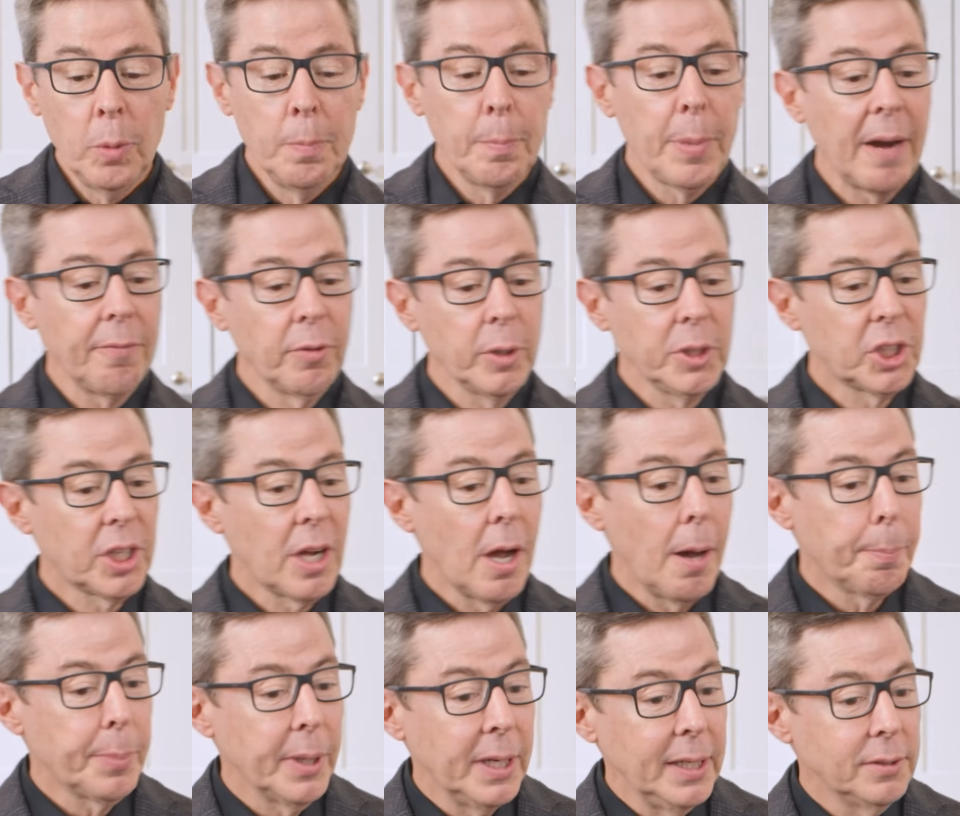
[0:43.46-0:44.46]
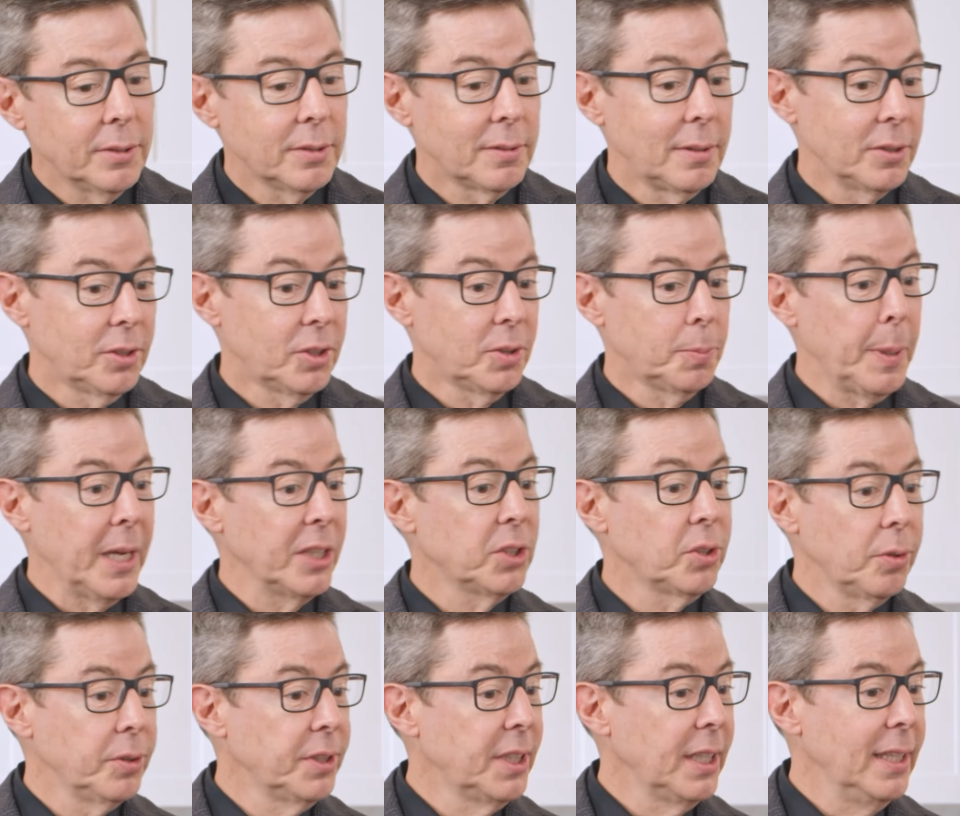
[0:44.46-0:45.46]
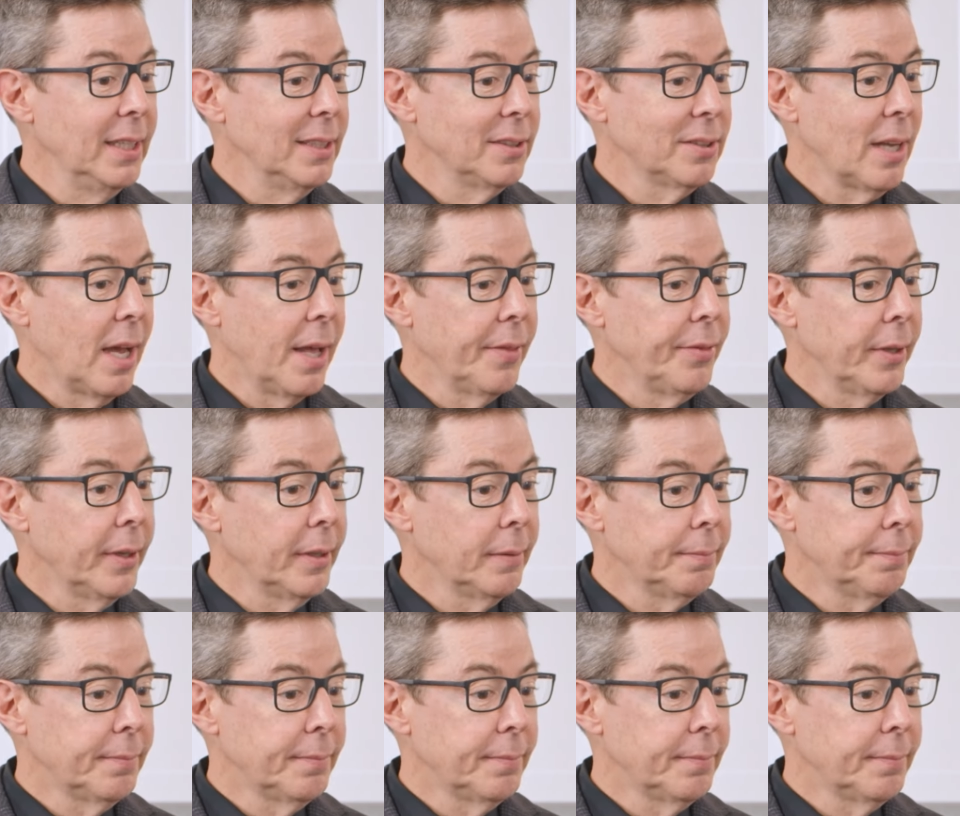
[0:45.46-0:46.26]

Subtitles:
and beverage companies, the specialty is on the